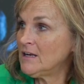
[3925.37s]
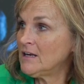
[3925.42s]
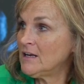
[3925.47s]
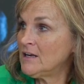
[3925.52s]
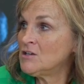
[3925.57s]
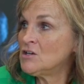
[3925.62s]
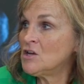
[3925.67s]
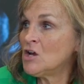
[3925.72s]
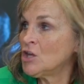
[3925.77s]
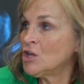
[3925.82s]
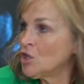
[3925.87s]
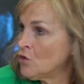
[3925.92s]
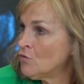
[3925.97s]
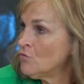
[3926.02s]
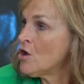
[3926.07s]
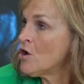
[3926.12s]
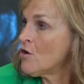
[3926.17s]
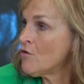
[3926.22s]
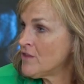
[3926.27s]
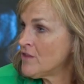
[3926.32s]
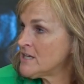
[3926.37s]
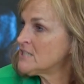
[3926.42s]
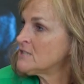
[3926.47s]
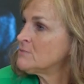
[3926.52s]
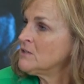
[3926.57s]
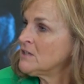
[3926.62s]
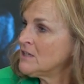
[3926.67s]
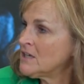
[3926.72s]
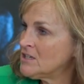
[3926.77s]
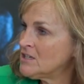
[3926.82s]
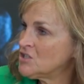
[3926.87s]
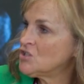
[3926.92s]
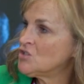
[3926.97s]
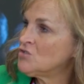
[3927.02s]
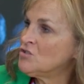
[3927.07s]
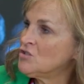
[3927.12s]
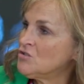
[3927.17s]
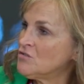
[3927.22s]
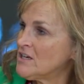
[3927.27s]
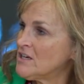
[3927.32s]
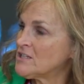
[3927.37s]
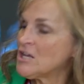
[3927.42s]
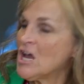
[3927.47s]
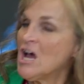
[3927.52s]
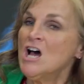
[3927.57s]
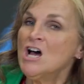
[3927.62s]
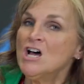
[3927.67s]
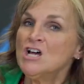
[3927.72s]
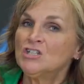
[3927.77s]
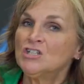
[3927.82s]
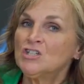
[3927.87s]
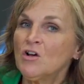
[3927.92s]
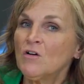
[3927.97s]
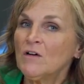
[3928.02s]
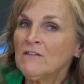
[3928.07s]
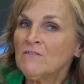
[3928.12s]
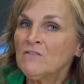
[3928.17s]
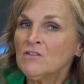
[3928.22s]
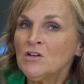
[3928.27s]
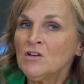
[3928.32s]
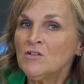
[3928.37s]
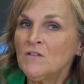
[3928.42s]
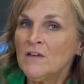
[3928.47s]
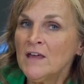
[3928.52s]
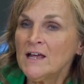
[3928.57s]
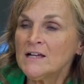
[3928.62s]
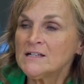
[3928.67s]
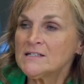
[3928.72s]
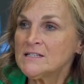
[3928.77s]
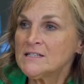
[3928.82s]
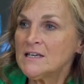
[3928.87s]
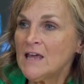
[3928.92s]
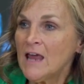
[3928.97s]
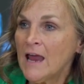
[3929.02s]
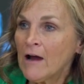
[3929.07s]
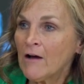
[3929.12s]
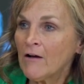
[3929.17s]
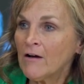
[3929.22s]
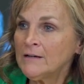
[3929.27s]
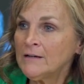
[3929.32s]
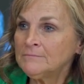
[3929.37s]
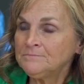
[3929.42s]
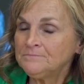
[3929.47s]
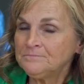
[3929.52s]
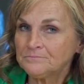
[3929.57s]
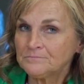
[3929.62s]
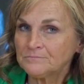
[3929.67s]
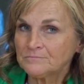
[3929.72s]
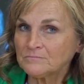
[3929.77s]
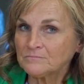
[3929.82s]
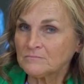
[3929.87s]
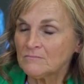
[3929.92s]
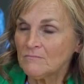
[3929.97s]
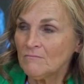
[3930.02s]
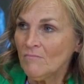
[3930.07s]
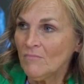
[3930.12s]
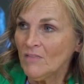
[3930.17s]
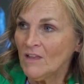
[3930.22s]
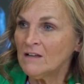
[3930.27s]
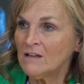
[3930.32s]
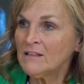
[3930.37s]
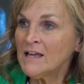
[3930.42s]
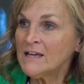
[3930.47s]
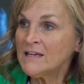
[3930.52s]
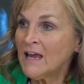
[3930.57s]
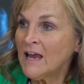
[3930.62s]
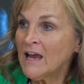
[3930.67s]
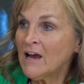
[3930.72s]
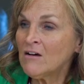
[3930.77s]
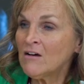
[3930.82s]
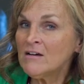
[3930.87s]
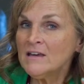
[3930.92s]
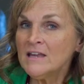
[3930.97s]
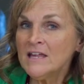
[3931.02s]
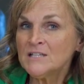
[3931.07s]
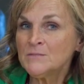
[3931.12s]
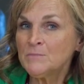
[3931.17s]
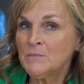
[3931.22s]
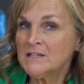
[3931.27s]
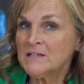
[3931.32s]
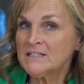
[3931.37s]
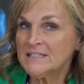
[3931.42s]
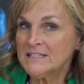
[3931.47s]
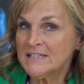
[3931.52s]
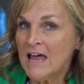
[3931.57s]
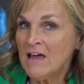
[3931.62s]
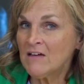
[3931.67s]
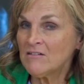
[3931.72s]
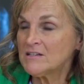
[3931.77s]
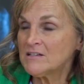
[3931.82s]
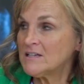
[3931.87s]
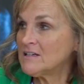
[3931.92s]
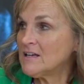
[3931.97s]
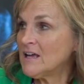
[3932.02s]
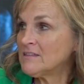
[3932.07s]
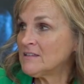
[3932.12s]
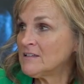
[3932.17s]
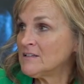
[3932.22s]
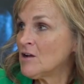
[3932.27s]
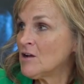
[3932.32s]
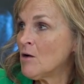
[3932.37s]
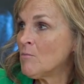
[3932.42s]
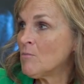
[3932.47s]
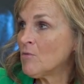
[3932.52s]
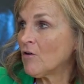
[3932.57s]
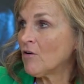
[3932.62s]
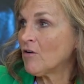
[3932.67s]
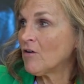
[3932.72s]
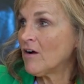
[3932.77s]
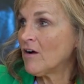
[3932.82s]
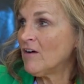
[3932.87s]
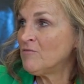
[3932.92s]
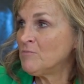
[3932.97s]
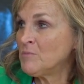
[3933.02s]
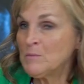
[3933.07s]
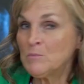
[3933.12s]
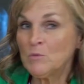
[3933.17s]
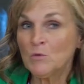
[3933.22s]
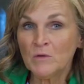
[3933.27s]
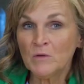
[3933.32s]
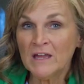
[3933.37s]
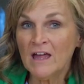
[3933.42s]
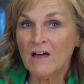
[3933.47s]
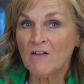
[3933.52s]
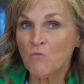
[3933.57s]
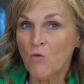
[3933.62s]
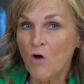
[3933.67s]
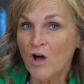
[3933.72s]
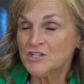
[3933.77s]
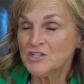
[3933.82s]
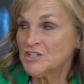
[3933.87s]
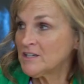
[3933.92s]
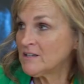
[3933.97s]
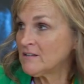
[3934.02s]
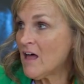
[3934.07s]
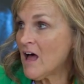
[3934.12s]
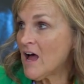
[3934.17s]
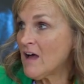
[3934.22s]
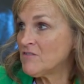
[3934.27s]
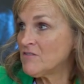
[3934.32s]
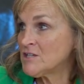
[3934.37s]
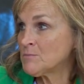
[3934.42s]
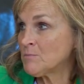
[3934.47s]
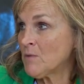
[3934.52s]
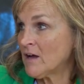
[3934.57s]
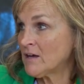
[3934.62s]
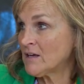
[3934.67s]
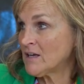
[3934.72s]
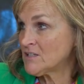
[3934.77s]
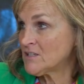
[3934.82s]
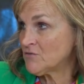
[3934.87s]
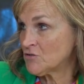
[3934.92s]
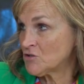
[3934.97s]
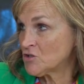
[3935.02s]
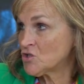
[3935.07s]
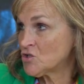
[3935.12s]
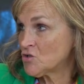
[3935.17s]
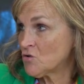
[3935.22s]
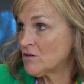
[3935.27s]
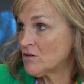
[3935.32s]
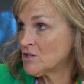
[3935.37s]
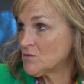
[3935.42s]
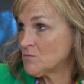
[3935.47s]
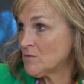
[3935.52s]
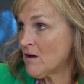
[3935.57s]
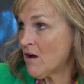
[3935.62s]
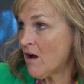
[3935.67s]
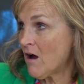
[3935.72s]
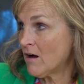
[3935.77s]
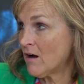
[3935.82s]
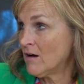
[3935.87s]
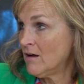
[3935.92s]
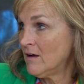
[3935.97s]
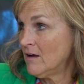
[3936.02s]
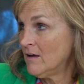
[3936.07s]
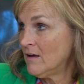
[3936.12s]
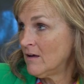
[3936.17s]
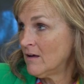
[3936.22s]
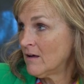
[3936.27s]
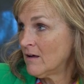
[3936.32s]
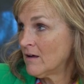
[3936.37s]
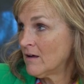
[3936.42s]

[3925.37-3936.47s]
And you know this because you do this. So even though you can't see Aaron, like Aaron has been astounded at the number of people we have watching live this podcast for as short as we are. Yeah,